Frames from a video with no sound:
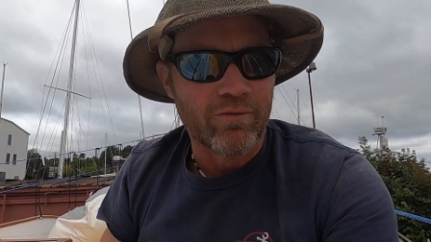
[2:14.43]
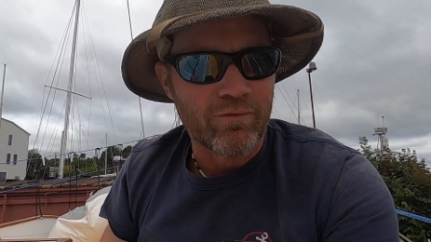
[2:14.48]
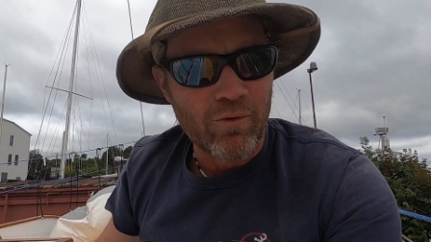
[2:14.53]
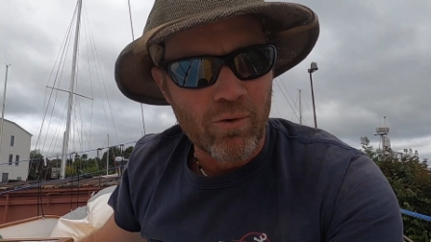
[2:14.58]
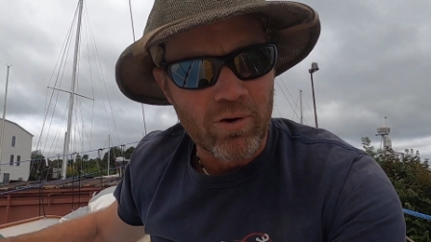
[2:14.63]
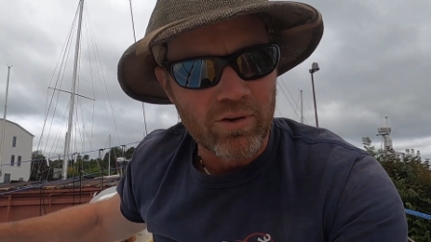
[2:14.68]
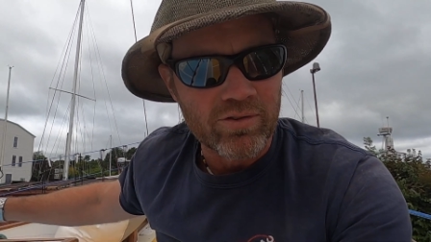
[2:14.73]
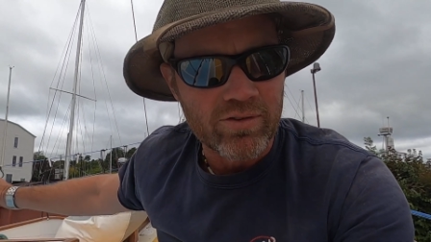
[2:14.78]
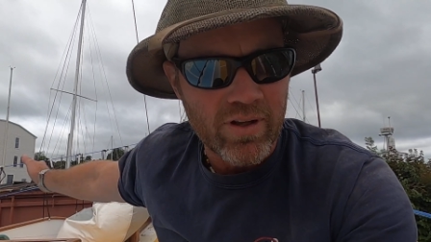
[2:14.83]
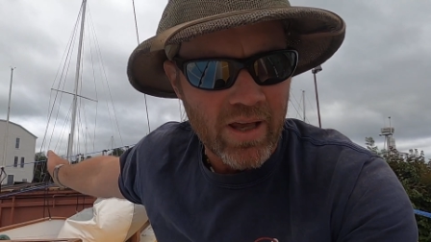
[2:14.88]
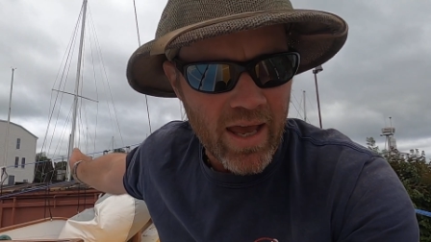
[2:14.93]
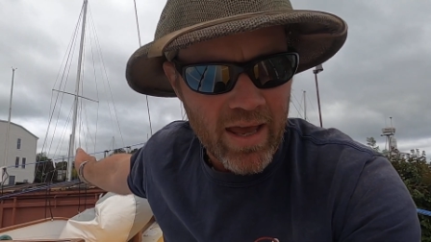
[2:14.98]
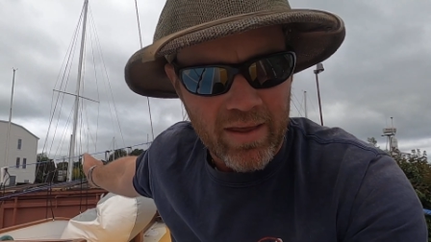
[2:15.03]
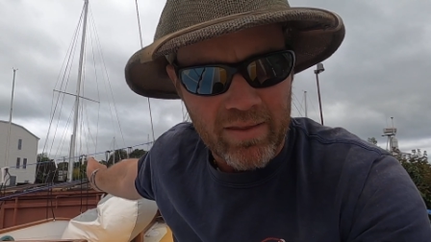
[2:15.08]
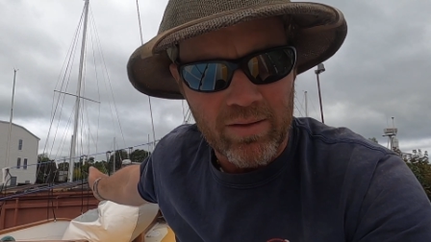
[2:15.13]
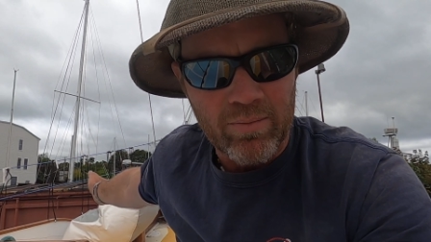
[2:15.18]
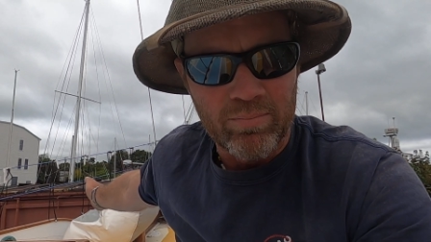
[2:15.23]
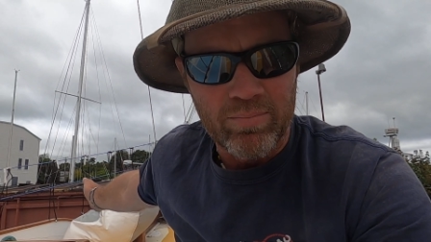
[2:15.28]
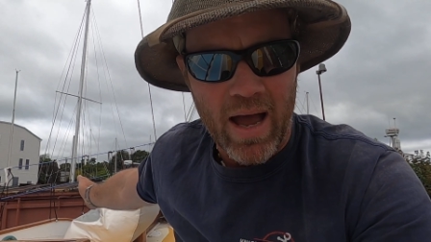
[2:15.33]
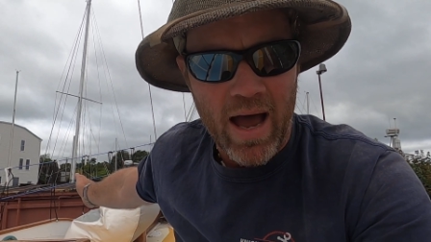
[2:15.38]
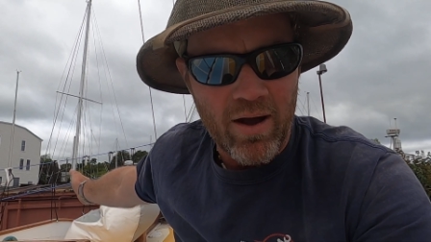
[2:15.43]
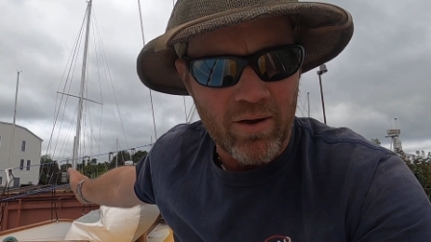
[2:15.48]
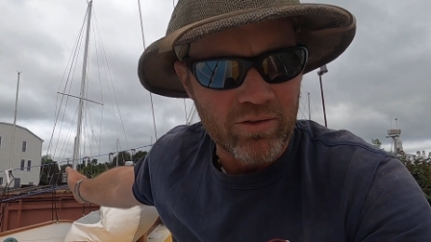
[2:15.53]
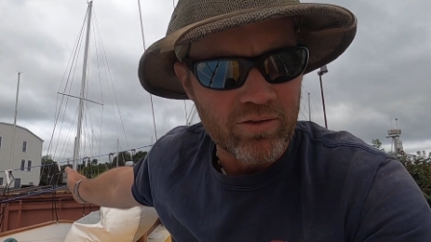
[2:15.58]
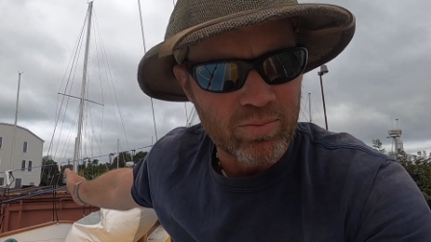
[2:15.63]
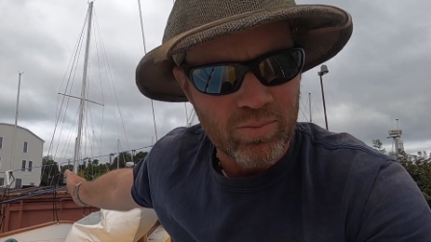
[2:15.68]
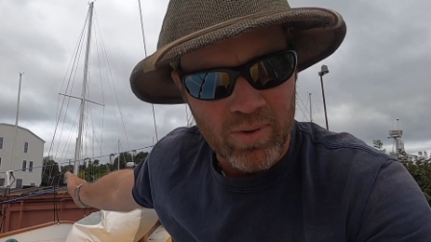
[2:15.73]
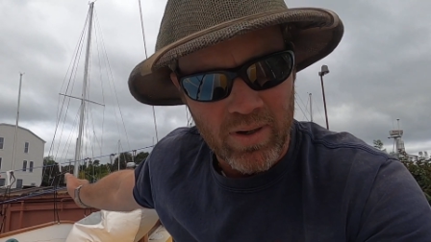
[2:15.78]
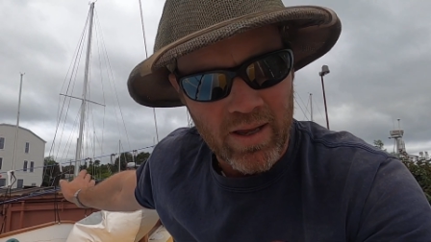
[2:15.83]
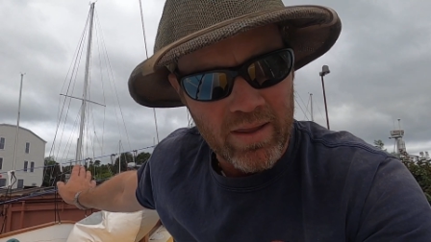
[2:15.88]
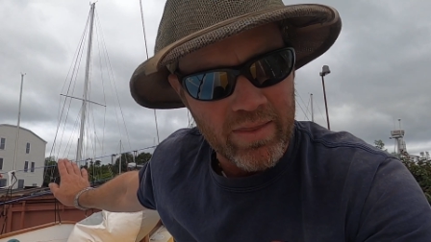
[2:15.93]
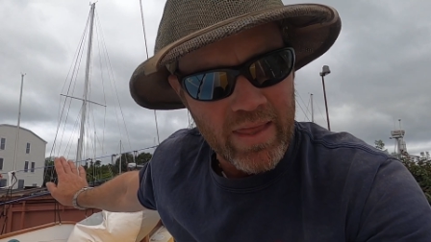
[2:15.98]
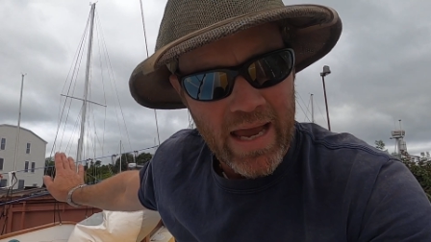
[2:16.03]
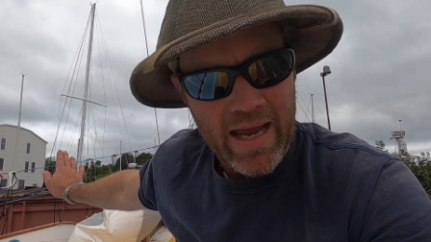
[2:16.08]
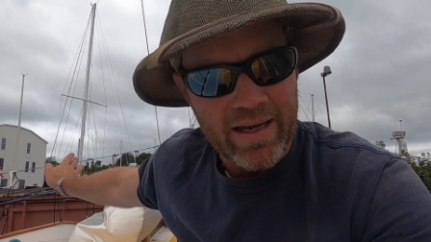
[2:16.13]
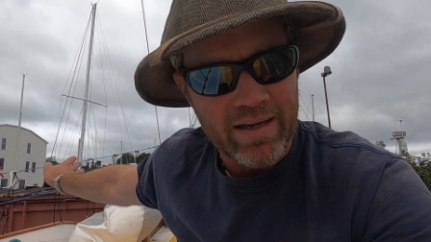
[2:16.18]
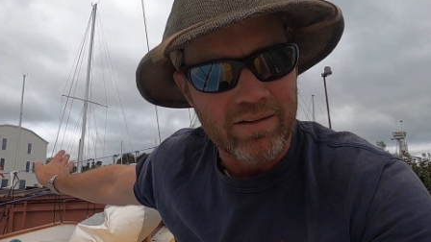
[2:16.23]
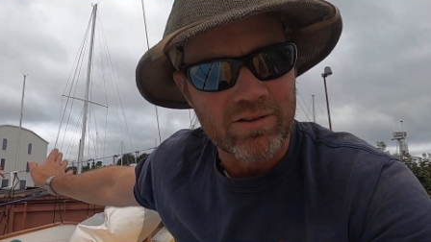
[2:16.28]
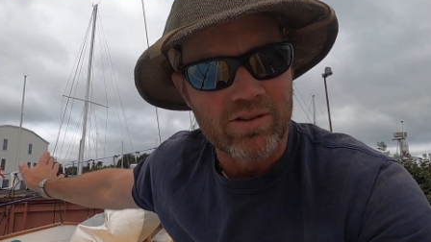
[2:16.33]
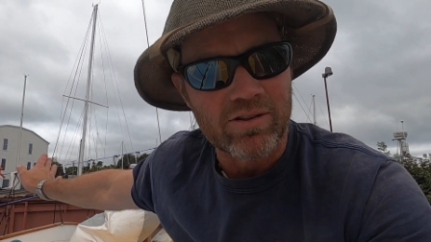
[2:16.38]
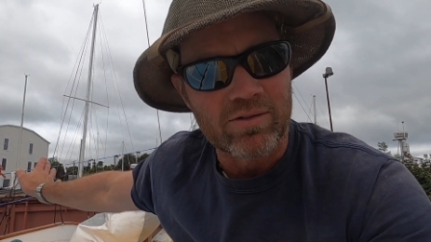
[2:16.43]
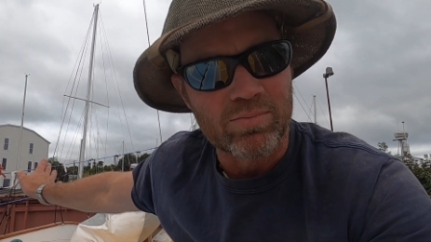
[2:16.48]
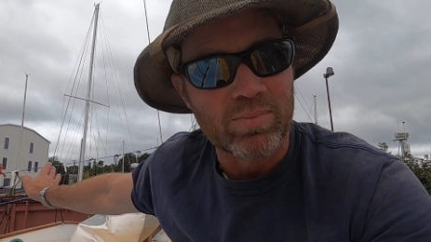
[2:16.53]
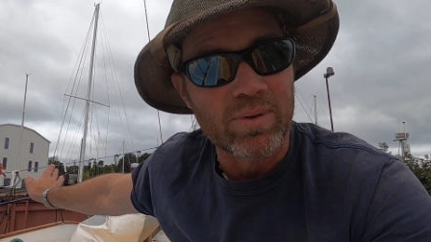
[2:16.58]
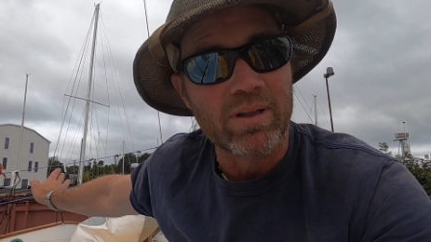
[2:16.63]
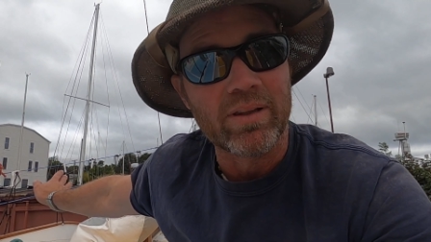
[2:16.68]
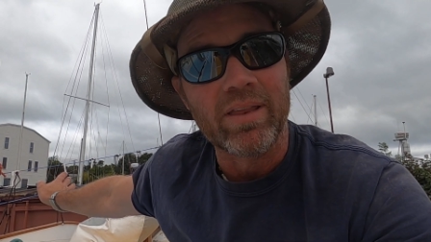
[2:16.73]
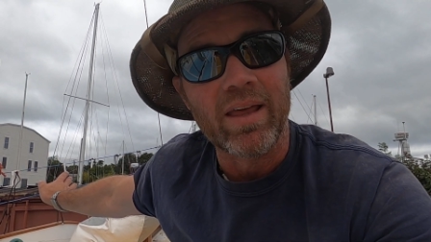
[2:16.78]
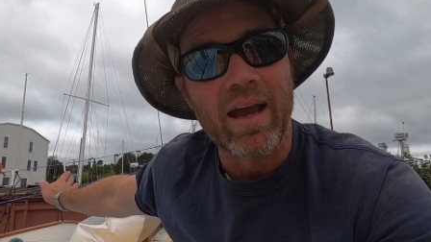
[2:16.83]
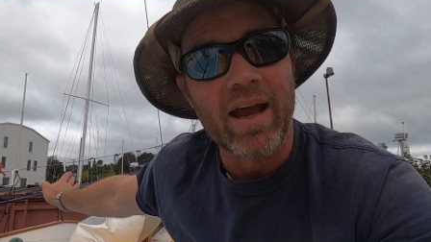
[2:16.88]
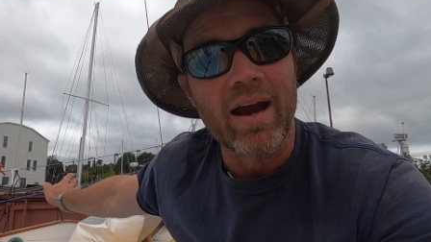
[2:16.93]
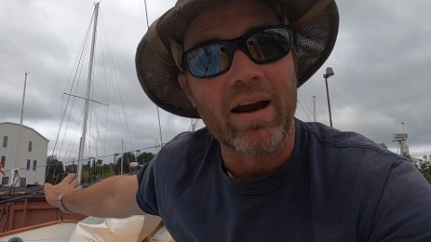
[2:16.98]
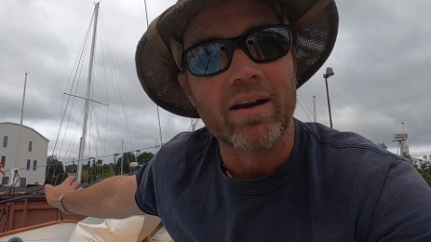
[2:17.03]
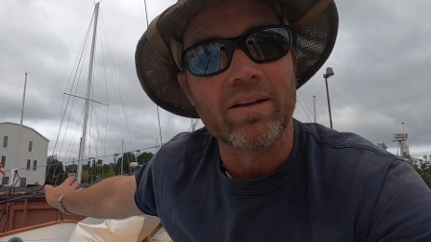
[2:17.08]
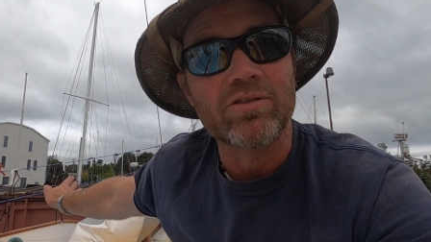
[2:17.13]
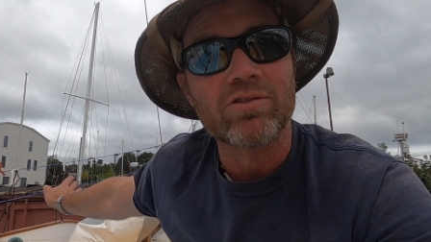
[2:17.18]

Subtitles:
The forestay, the bowsprit, that can just be there,